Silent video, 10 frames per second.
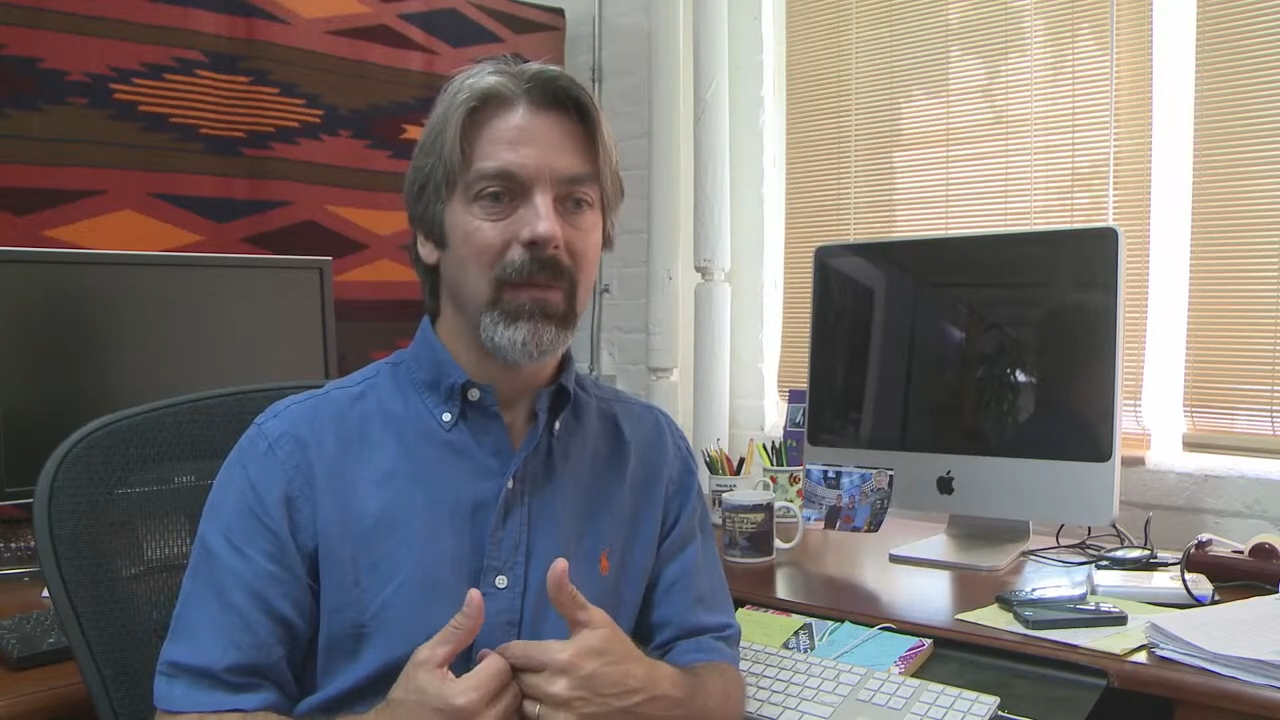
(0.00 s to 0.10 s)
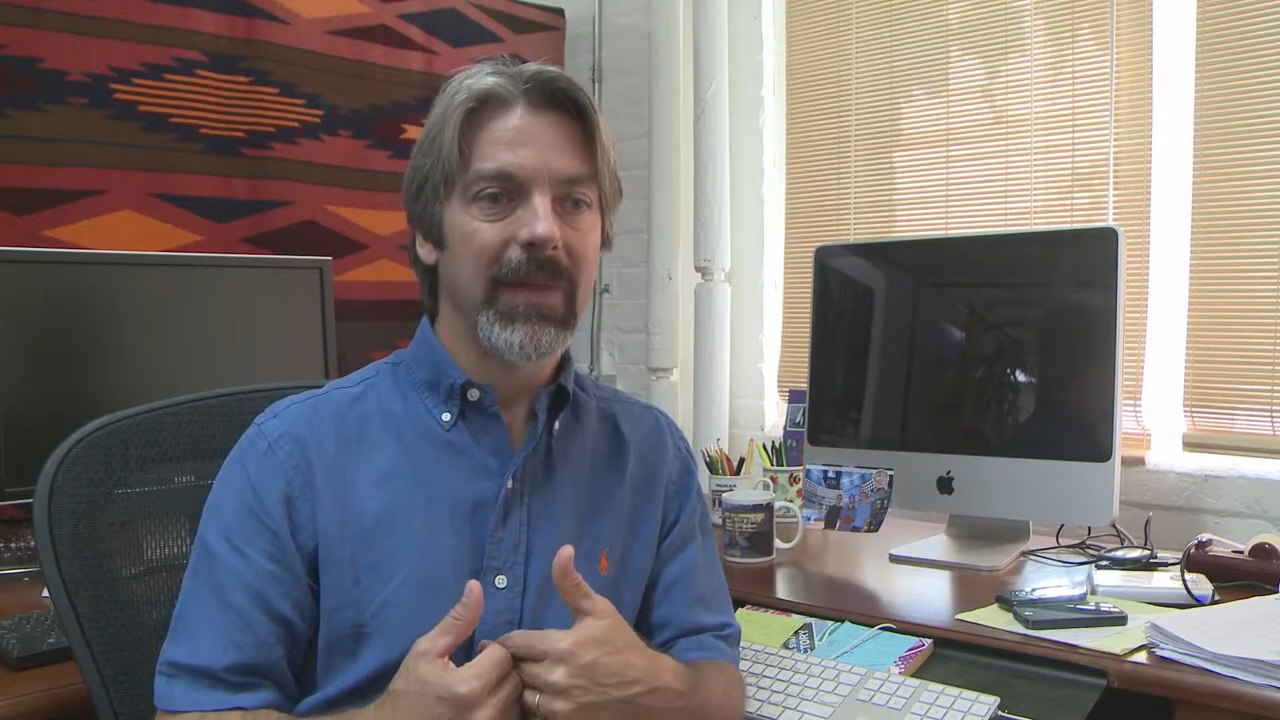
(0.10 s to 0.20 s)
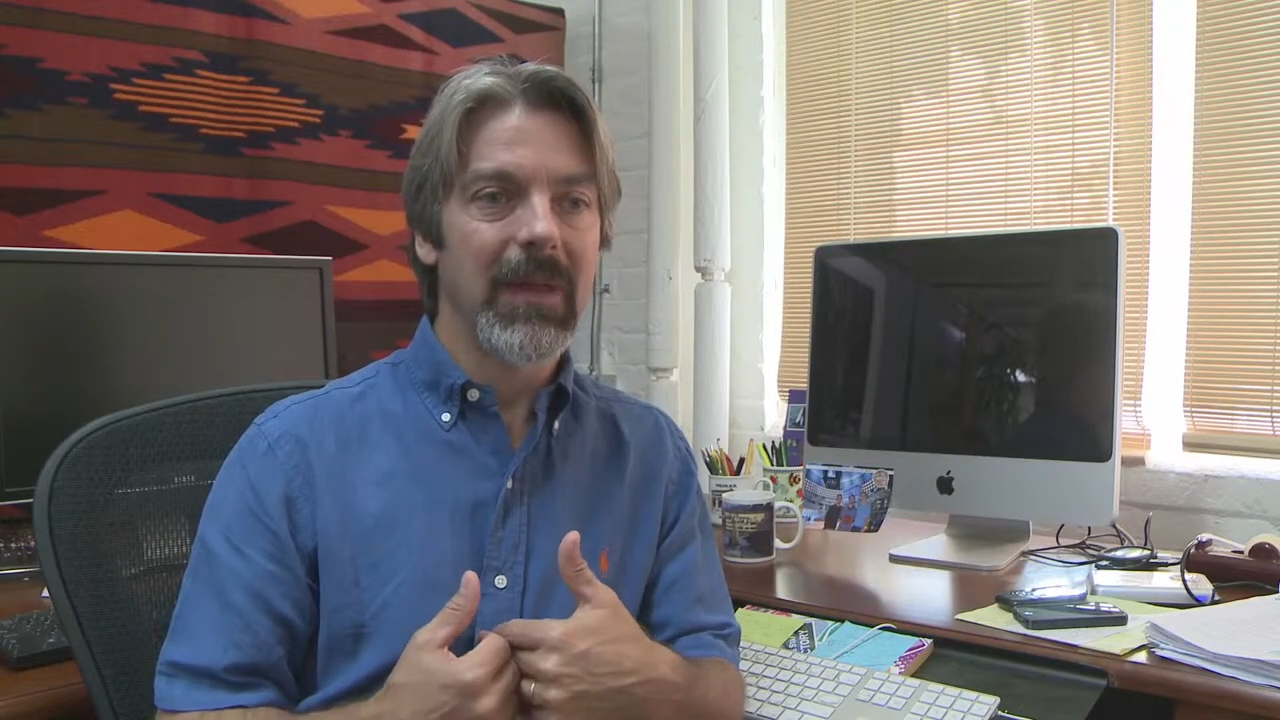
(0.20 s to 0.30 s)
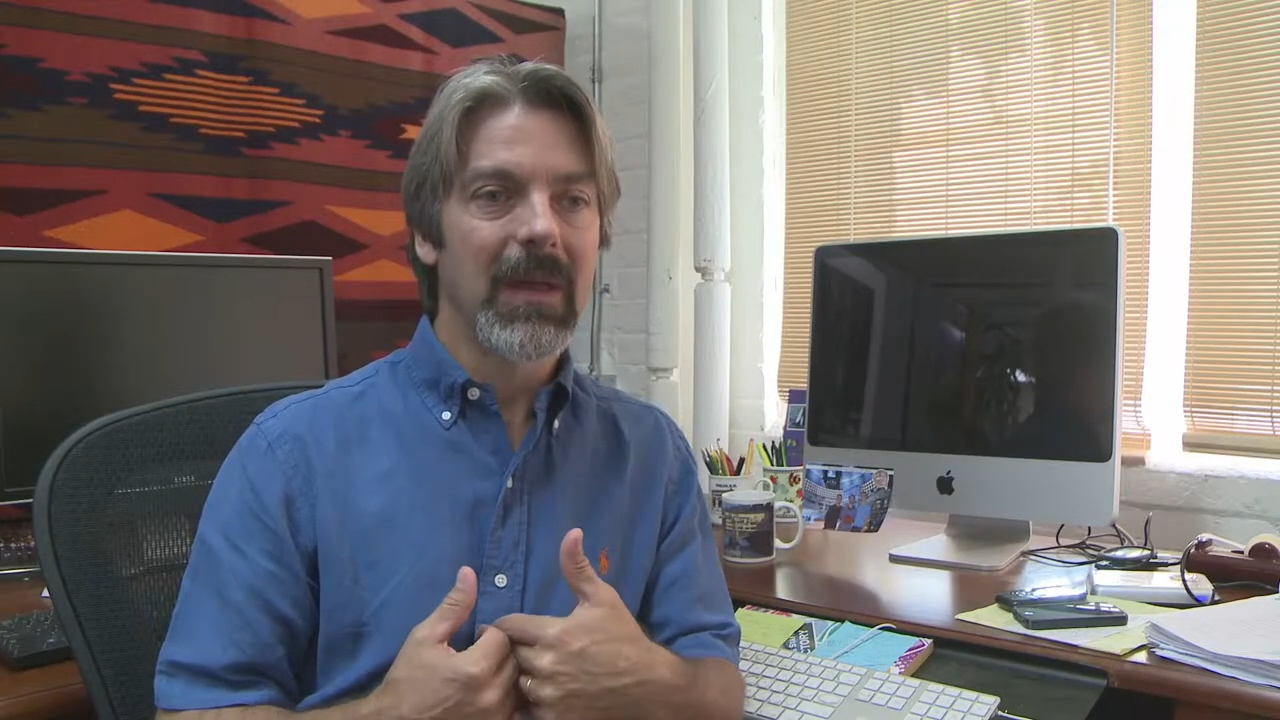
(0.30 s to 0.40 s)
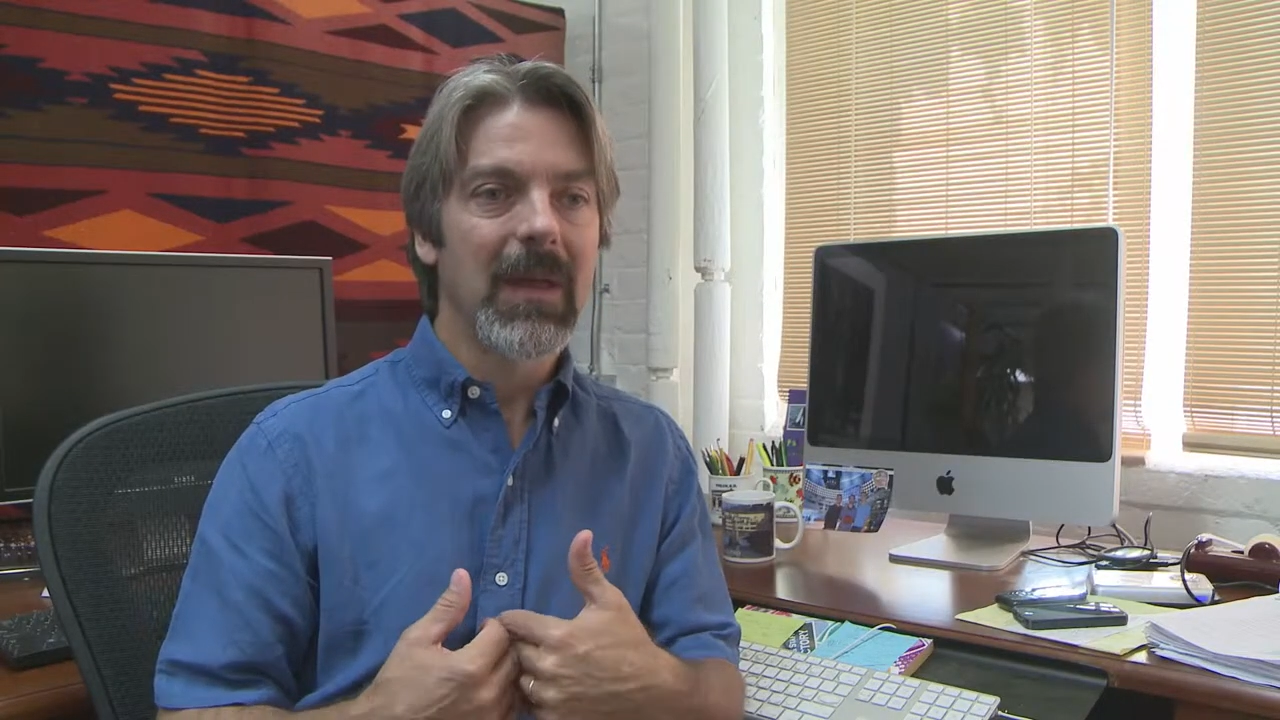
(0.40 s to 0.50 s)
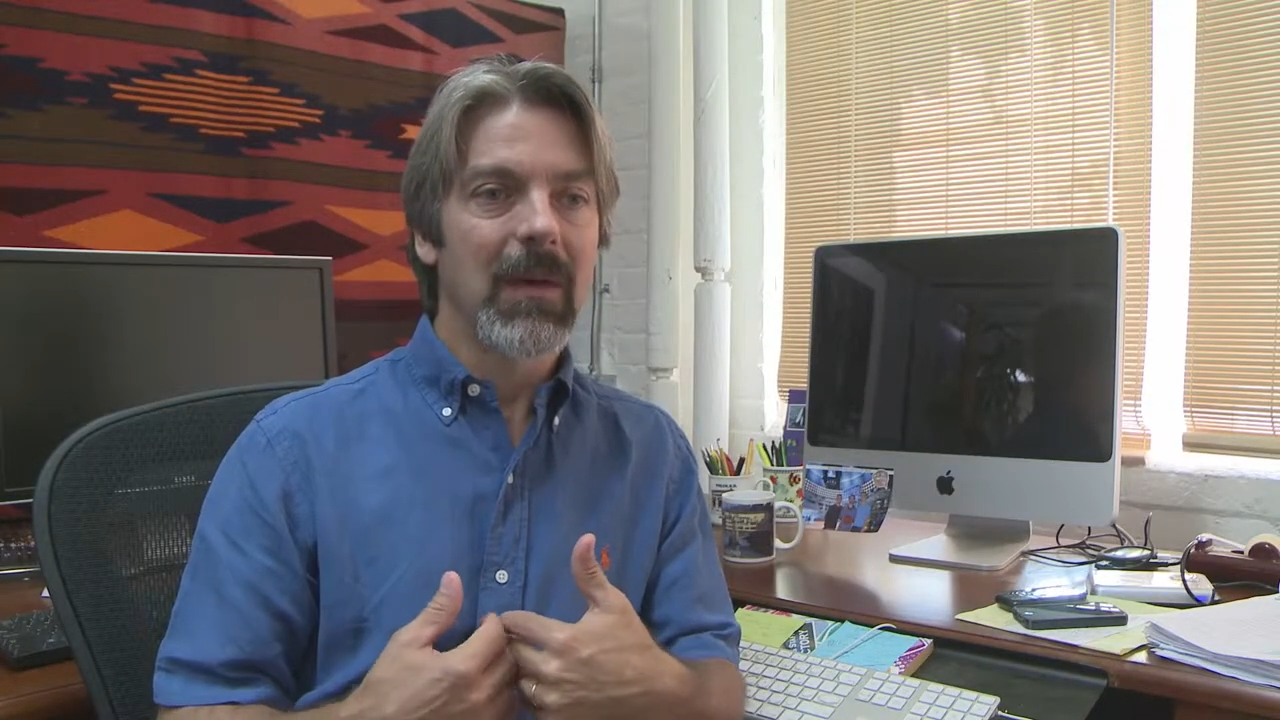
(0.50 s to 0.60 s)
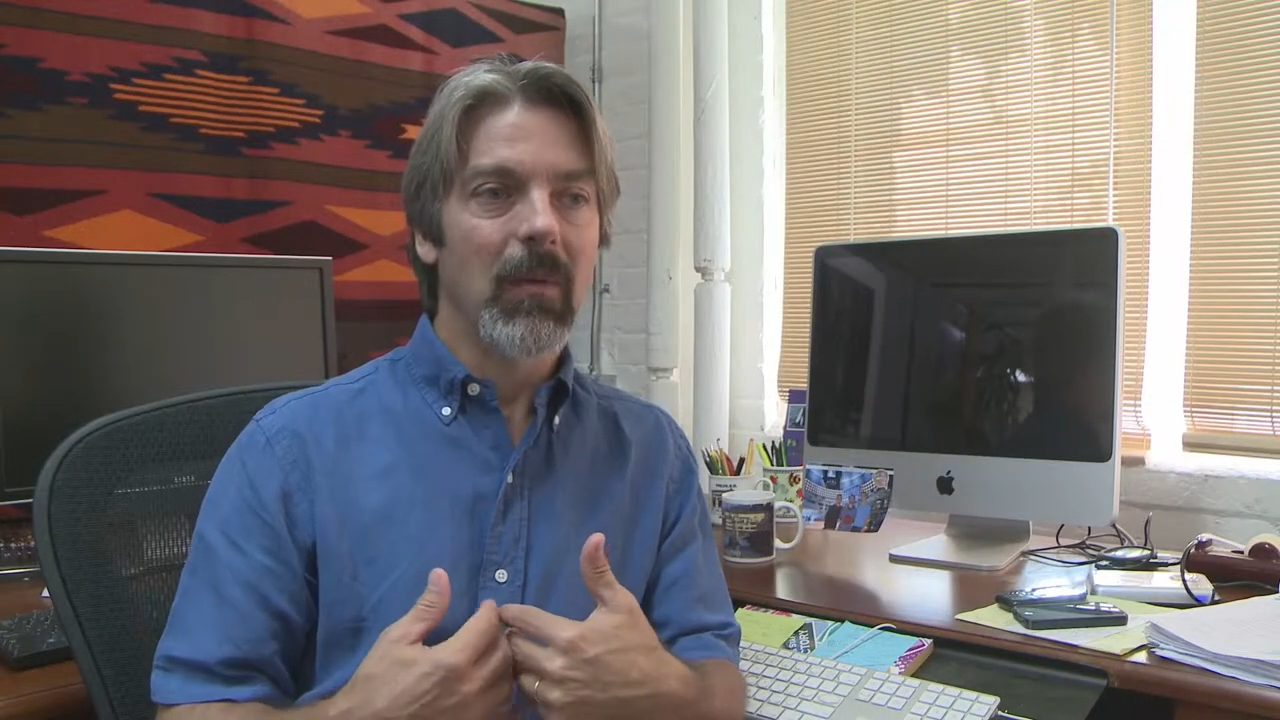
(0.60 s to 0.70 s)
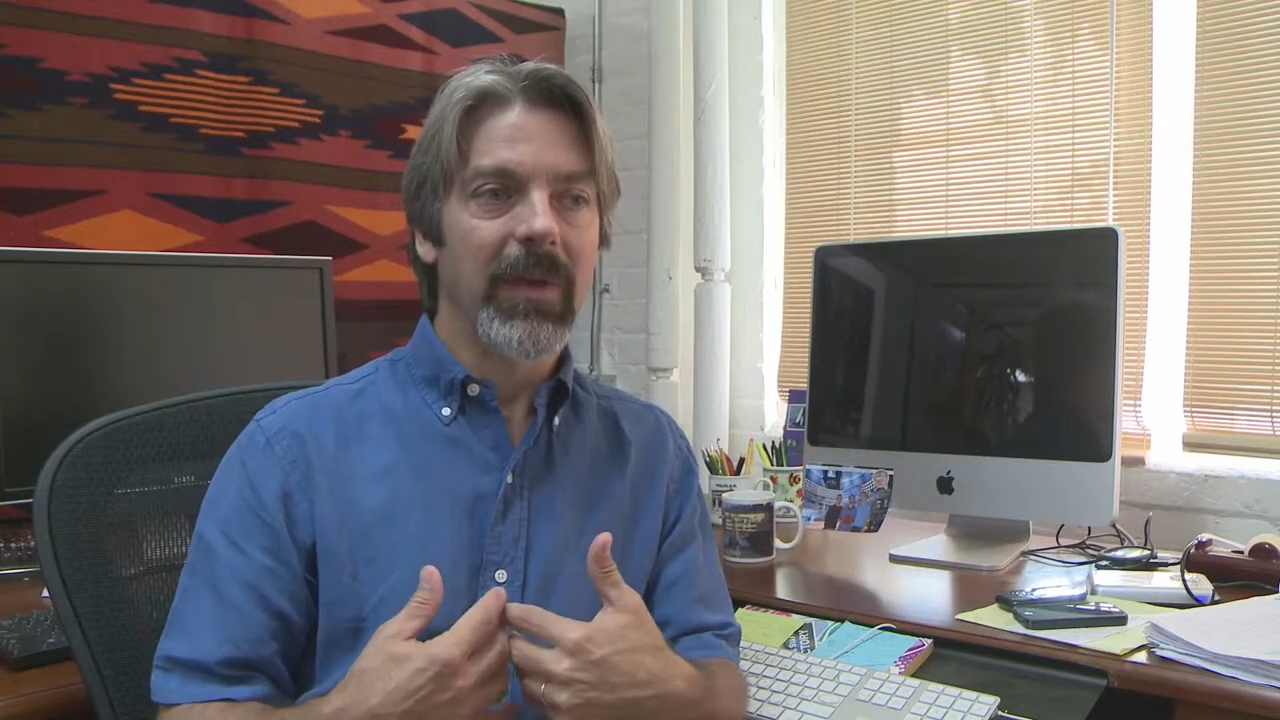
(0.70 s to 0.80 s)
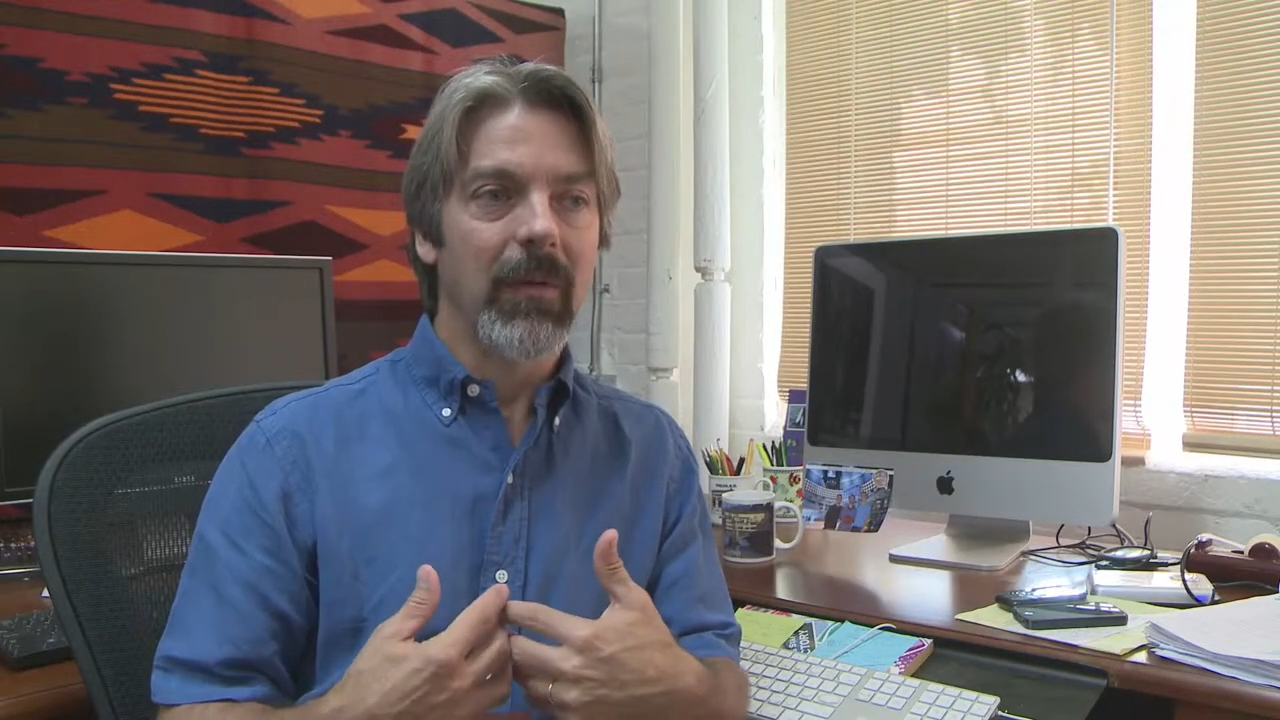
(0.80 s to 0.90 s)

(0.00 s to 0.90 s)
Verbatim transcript: with, with